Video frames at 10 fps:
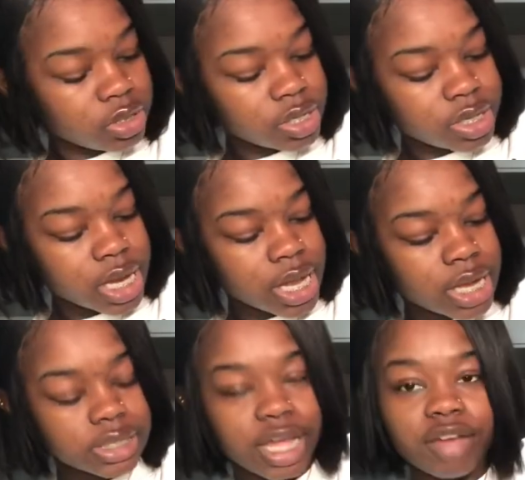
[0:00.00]
are
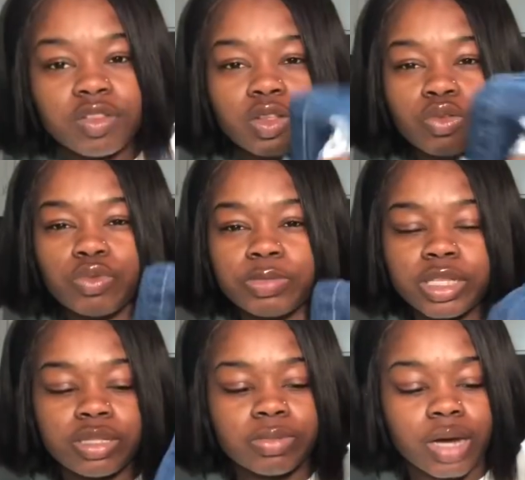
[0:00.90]
nice. They have the little rips at
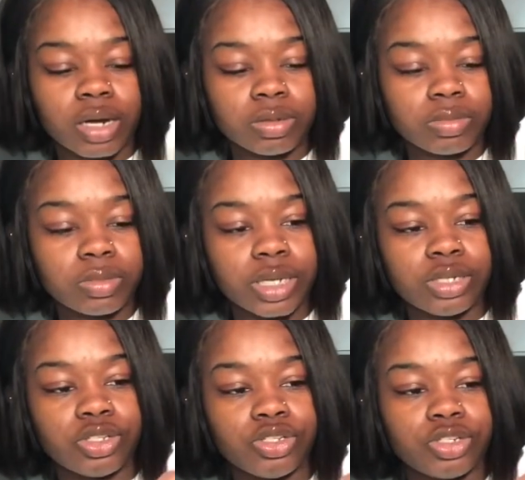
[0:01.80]
the bottom and the
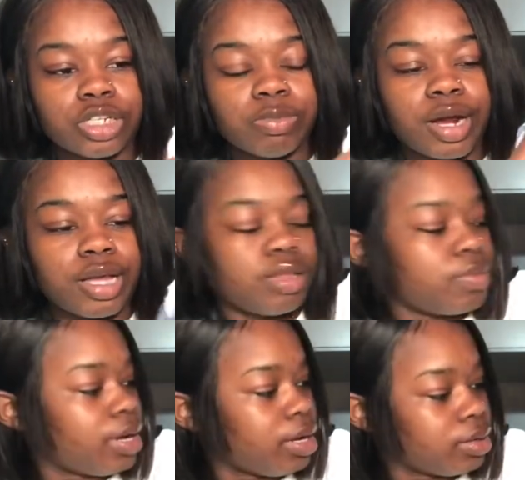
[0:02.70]
distress part at the
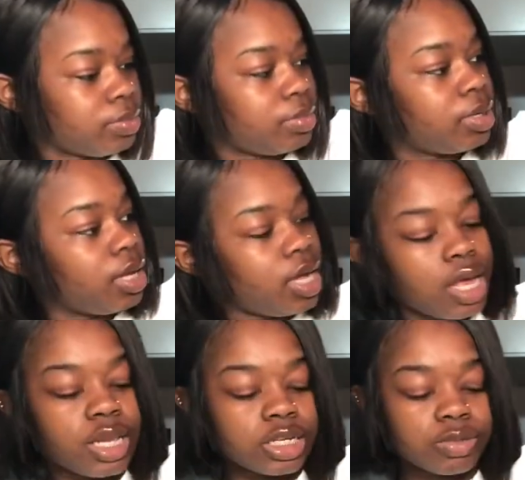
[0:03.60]
bottom.
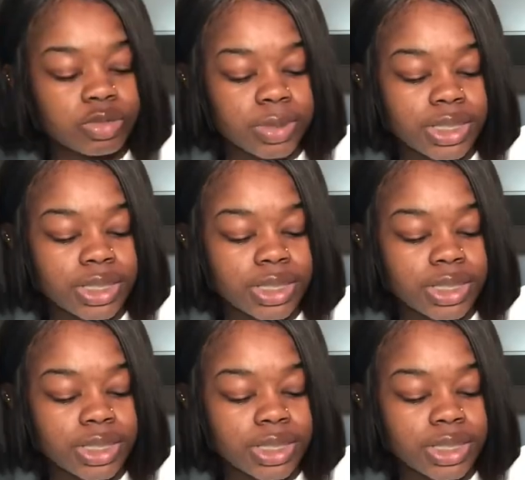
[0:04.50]
They're supposed to be